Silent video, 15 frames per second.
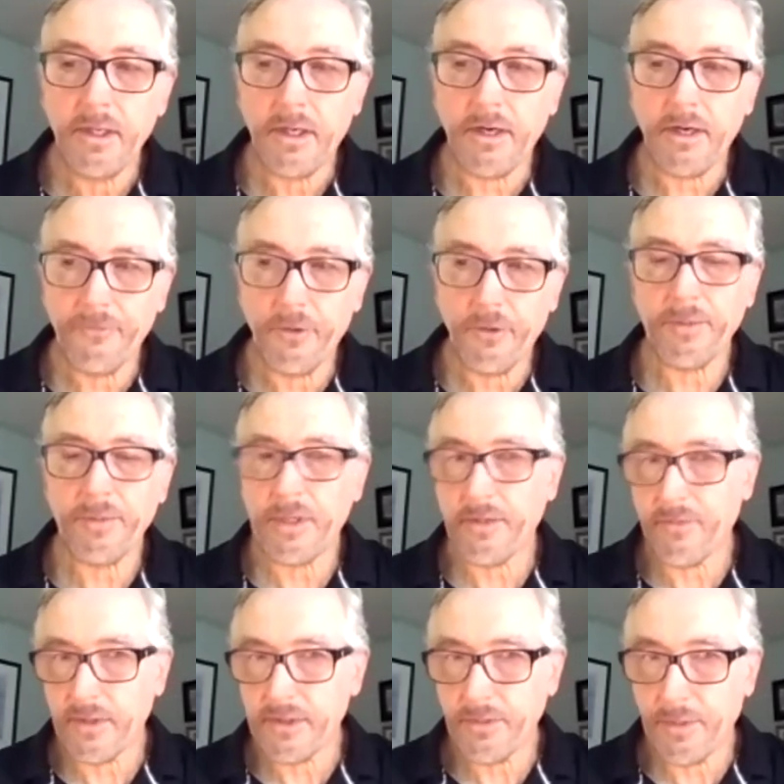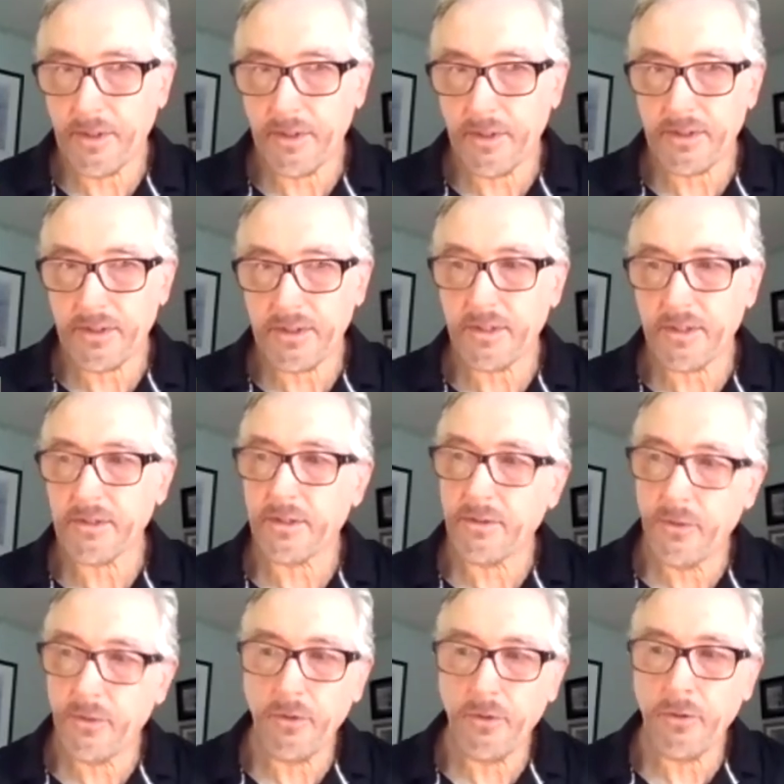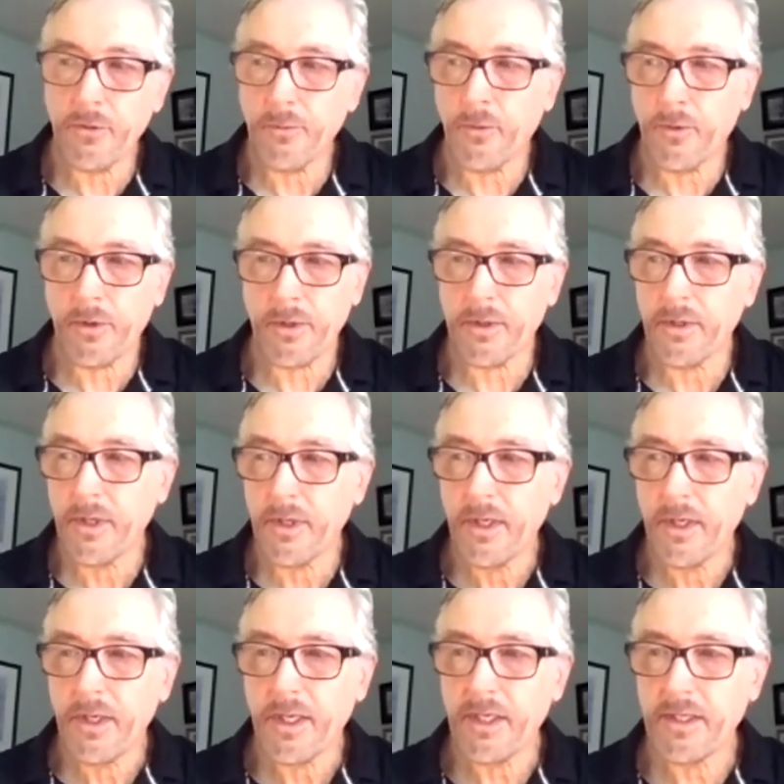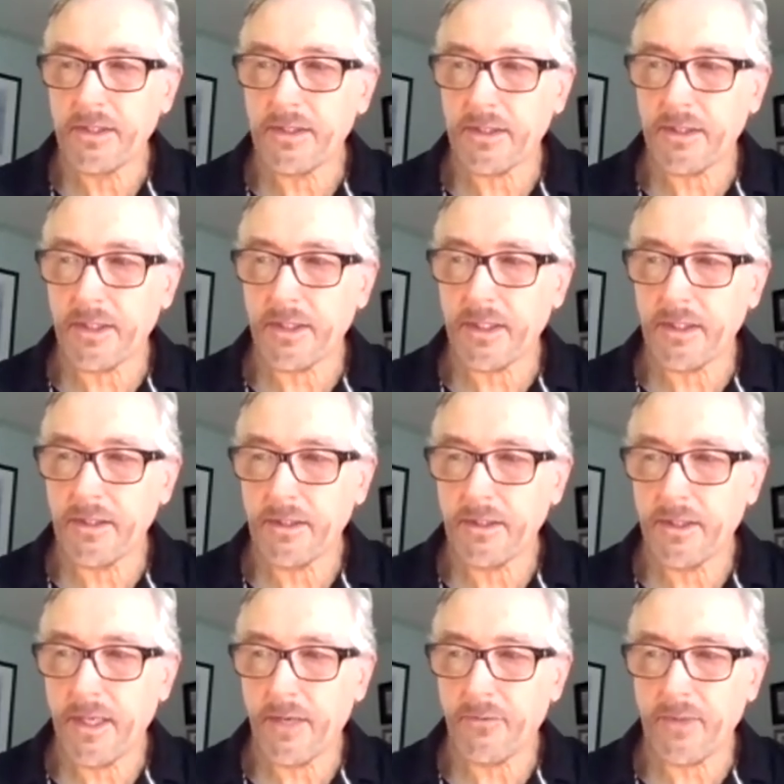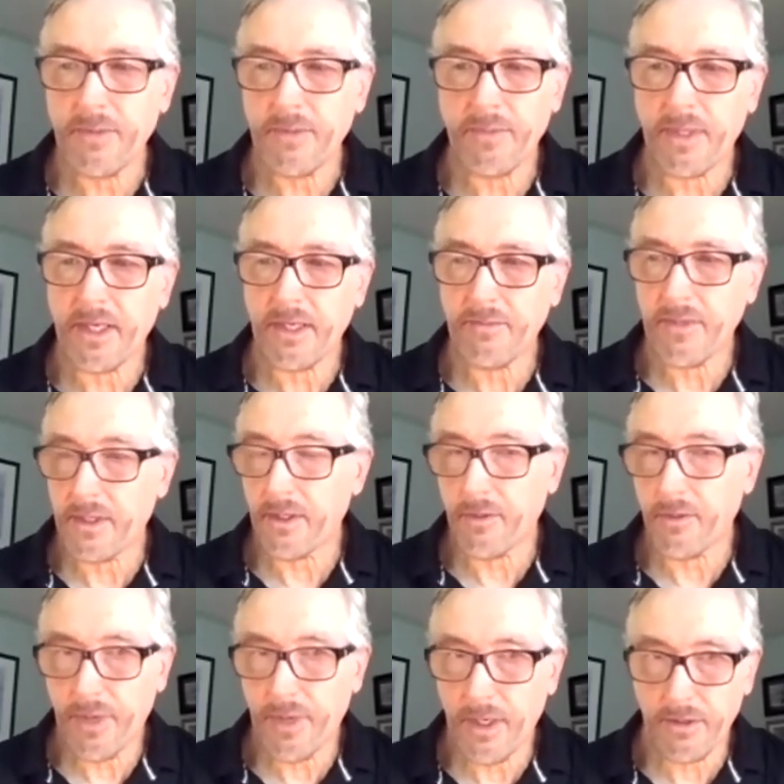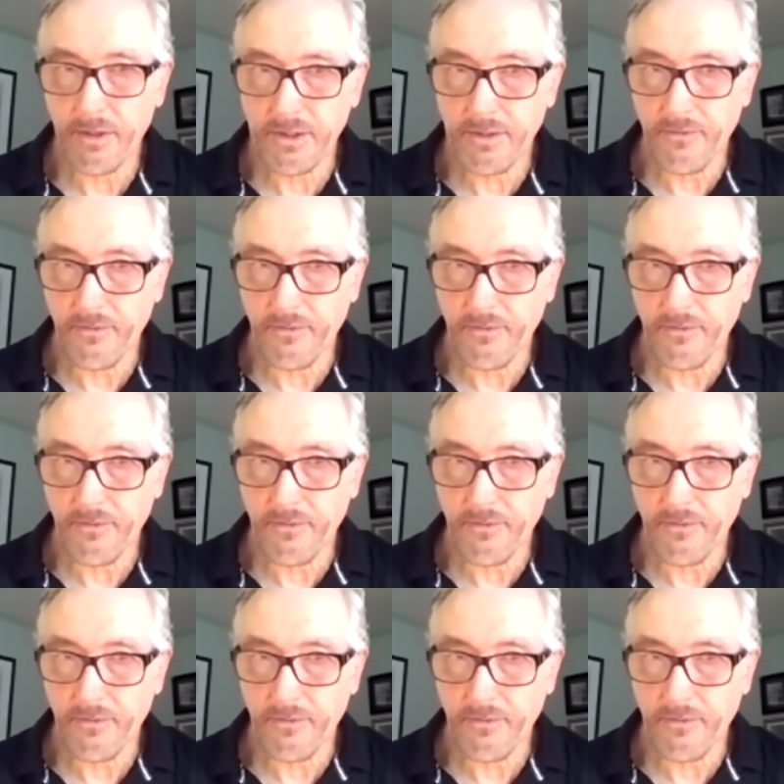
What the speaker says: are formative experiences, and who more easily can we blame than our parents, of